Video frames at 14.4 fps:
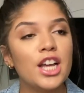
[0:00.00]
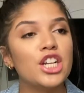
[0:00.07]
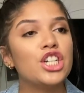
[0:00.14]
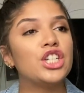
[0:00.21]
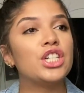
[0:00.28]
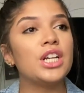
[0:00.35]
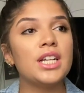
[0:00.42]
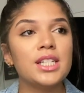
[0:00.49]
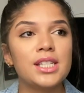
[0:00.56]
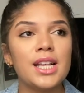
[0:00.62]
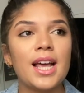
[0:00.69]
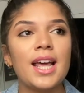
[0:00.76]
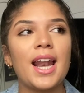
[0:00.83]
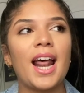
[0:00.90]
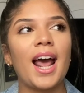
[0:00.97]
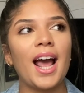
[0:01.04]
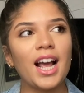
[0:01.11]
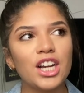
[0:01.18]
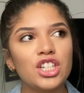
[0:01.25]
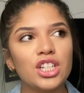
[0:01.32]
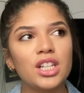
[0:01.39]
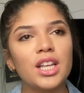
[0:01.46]
She said,
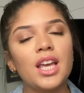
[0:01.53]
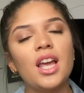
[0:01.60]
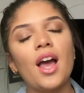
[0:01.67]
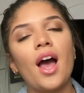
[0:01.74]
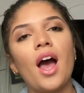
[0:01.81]
actually,